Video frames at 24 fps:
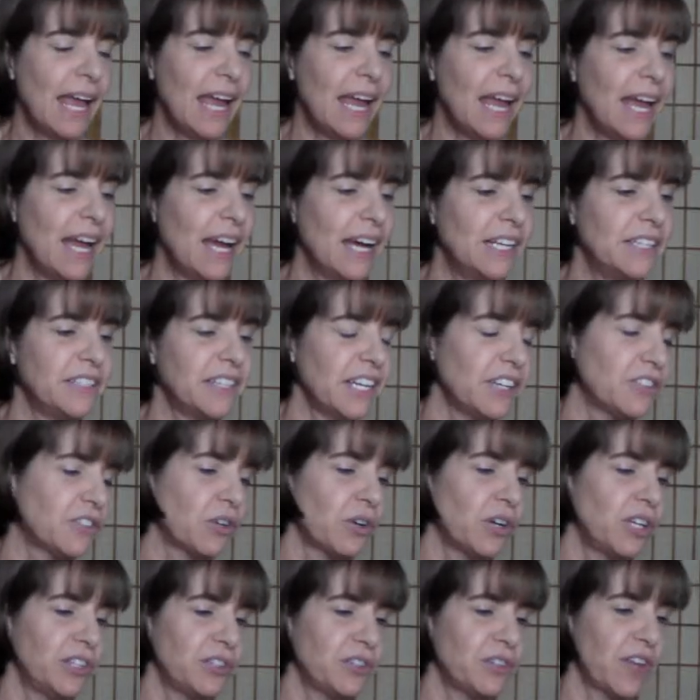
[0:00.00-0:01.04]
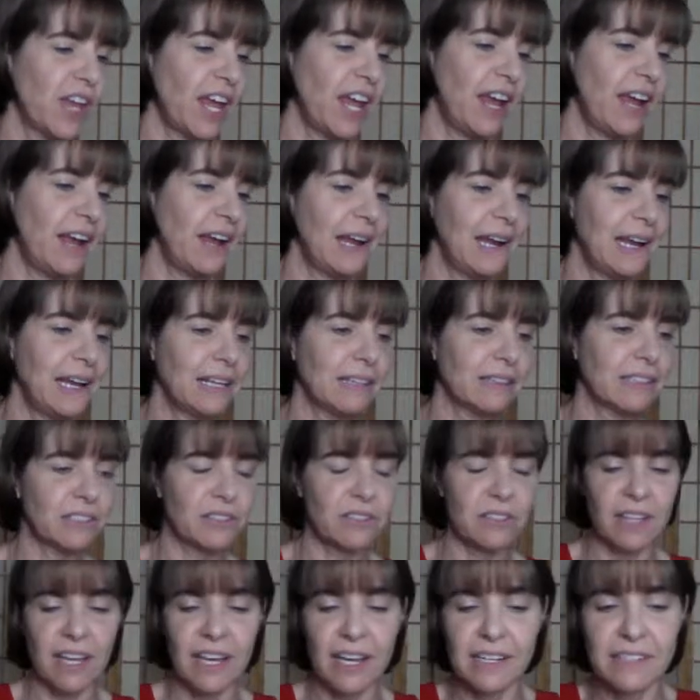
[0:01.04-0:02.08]
And it's going to say,
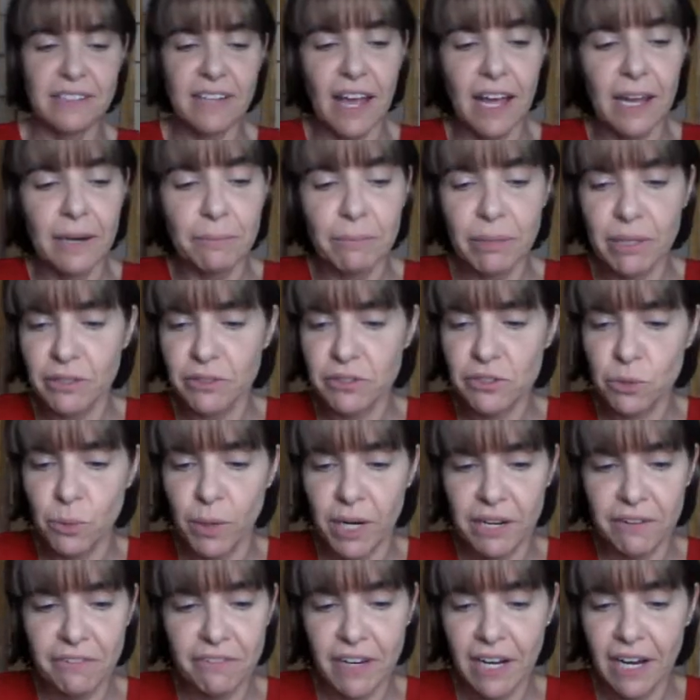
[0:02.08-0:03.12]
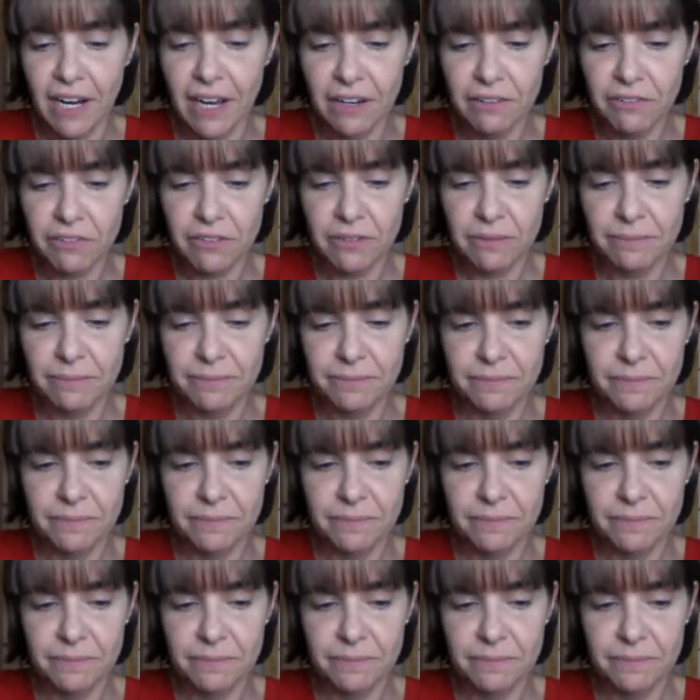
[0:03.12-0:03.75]
let's say 10 plus 25.